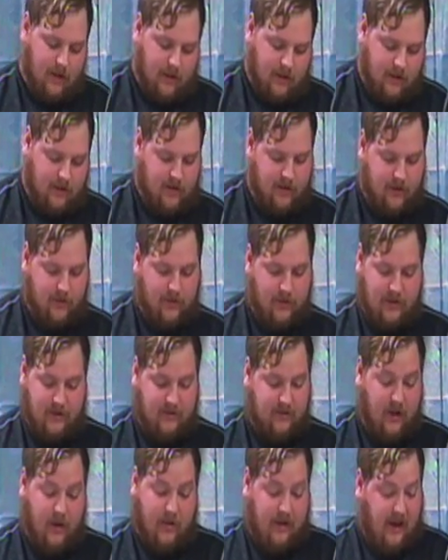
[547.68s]
to
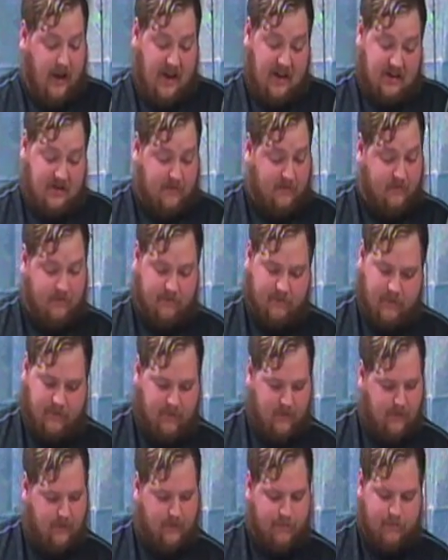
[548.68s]
catch
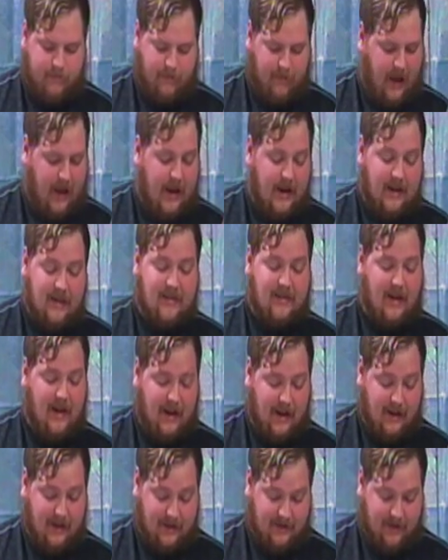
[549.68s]
any
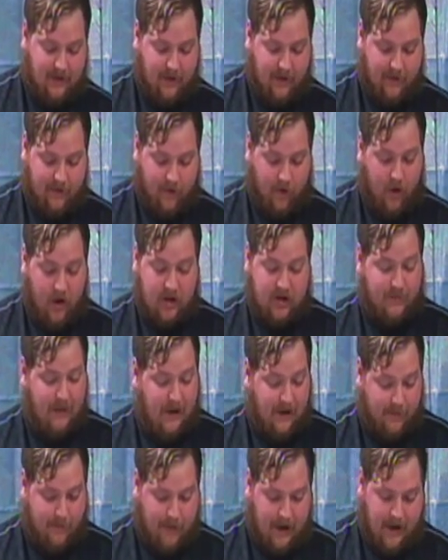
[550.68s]
size of
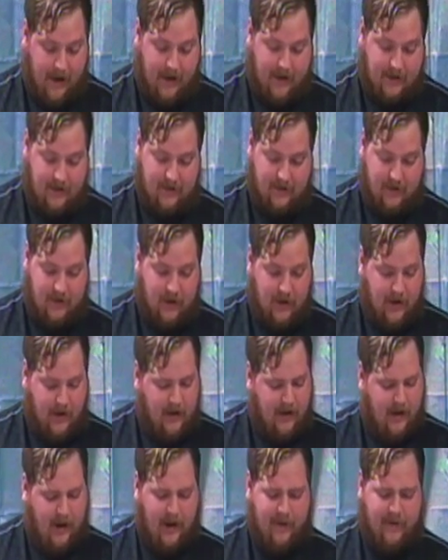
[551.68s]
largemouth bass, or
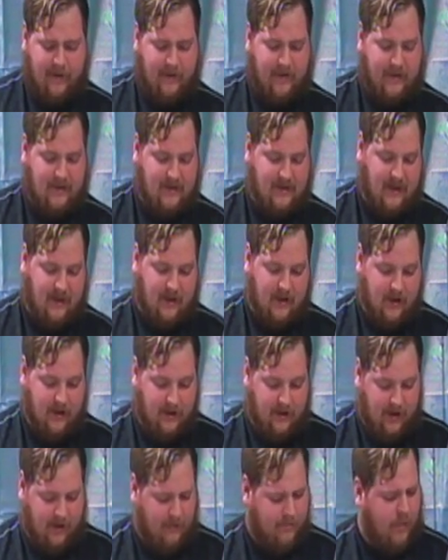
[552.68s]
I've even seen
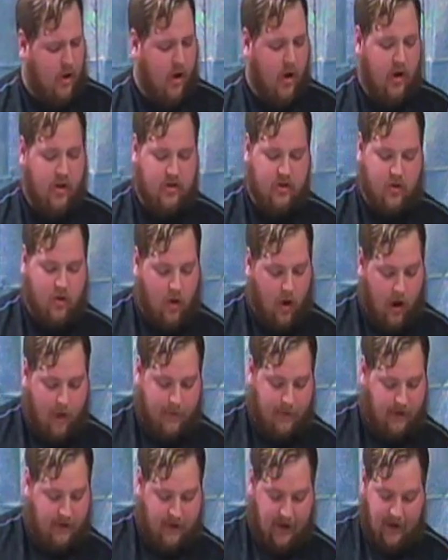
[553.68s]
like perch or
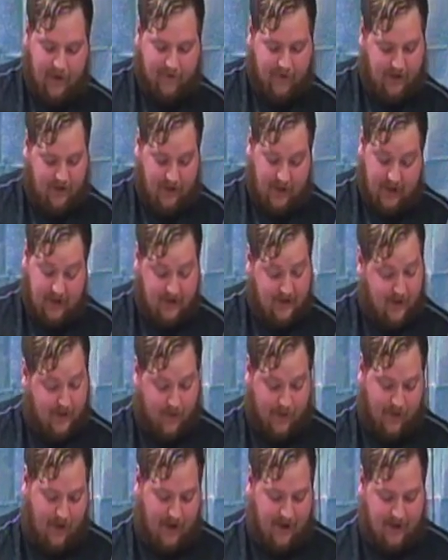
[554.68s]
crappie even eat
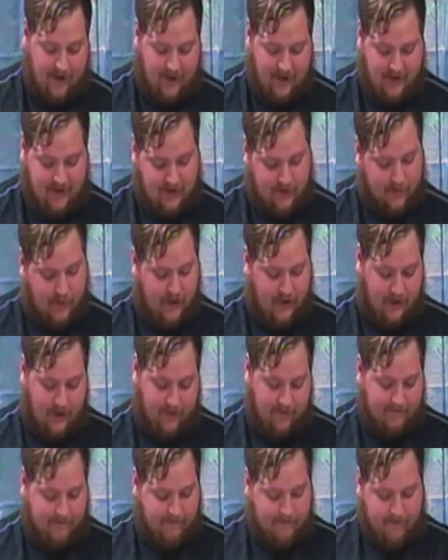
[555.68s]
something like this.
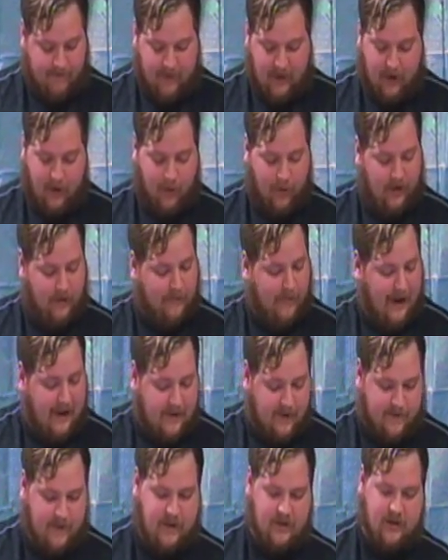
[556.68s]
But when you're
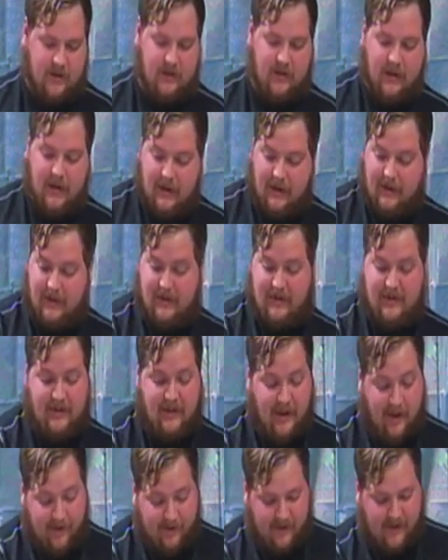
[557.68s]
bass fishing, it's
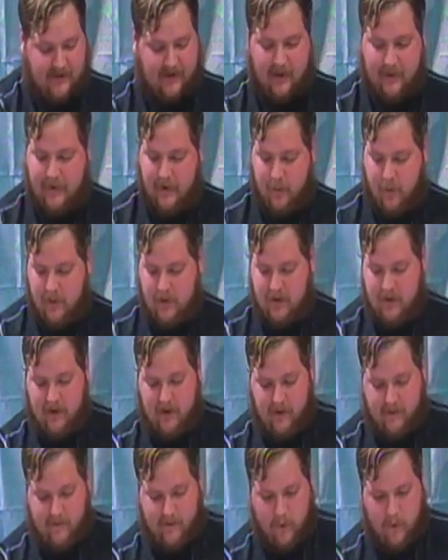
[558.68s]
definitely something you're wanting to
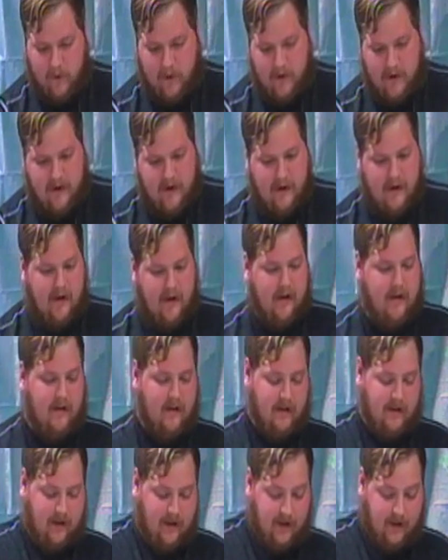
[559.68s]
look for. And
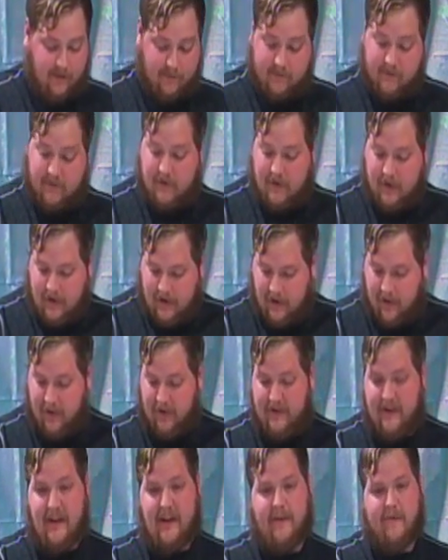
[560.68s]
again, I
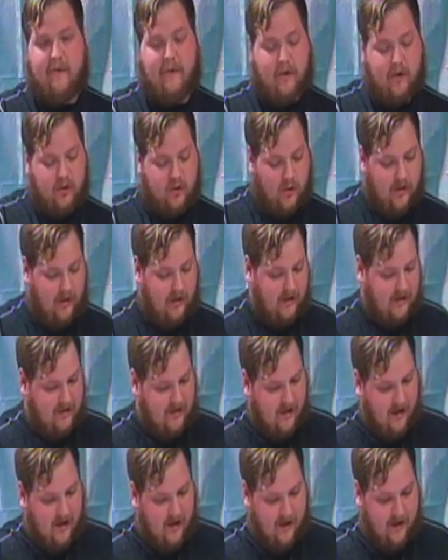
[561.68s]
want to thank you for joining us
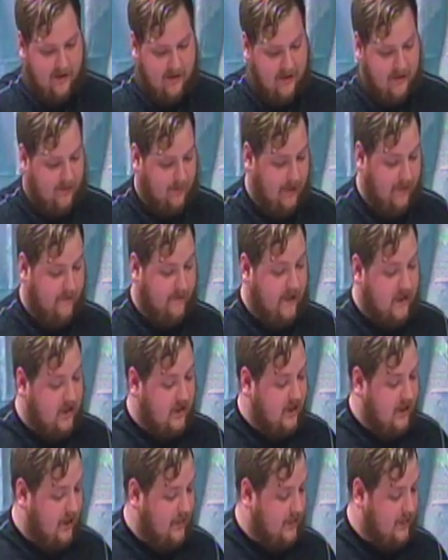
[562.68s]
today. This has been
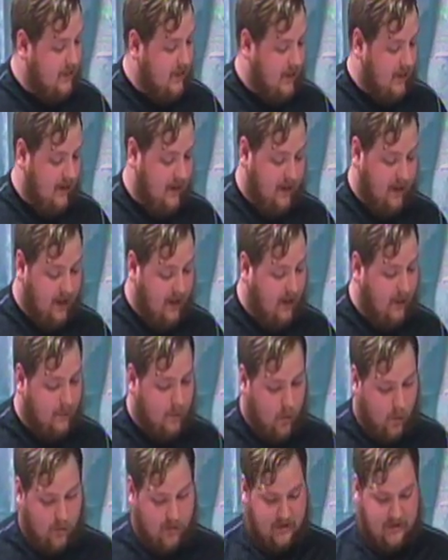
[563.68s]
Fishing Tips. Again, I'm
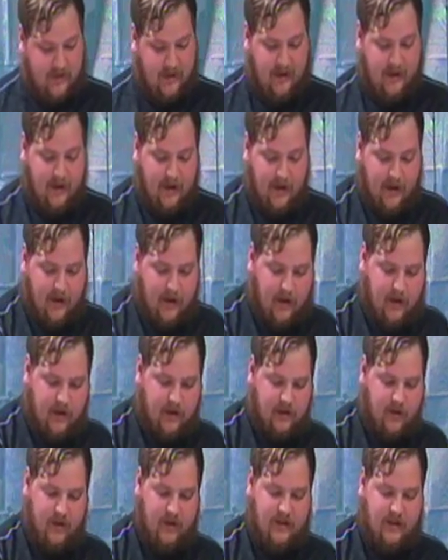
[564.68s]
Colten Sneed,
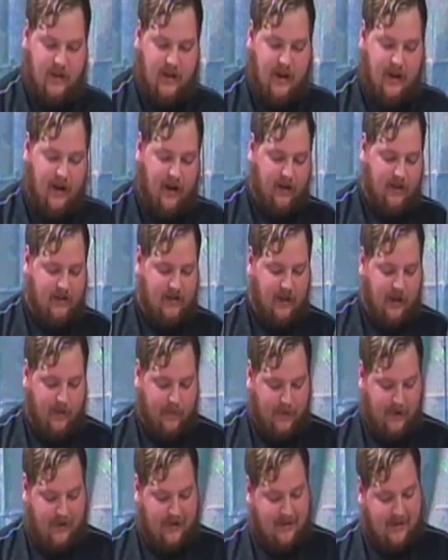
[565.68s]
showing you today how to set
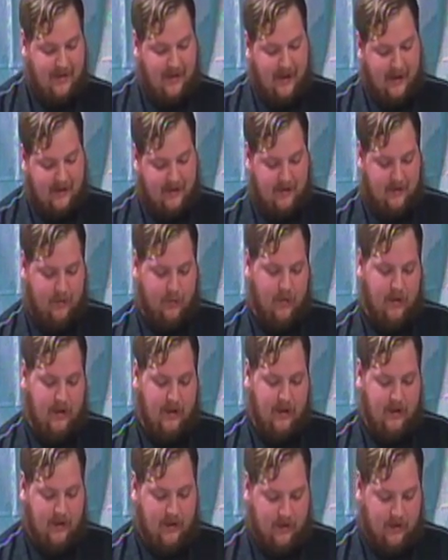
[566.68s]
up this Texas
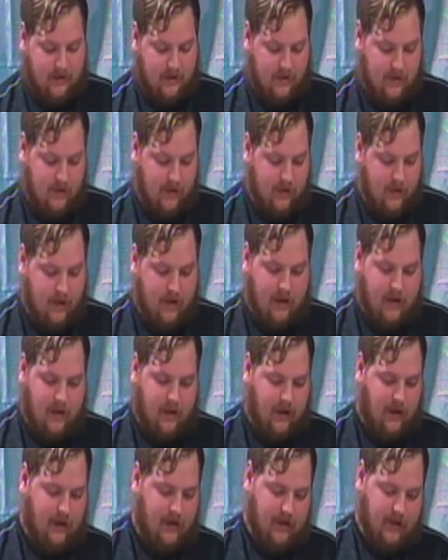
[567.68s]
rig.
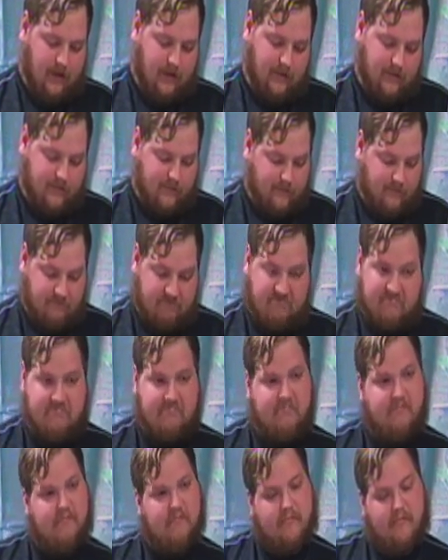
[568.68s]
And
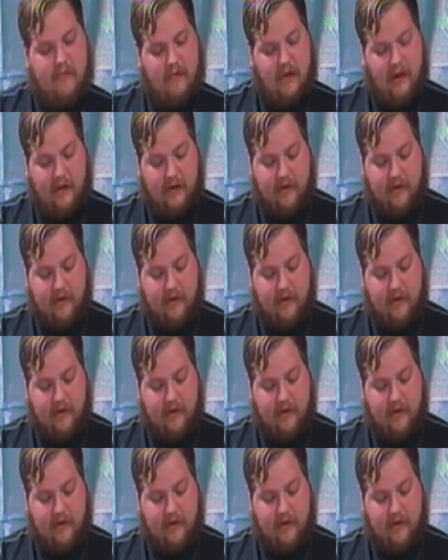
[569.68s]
yeah.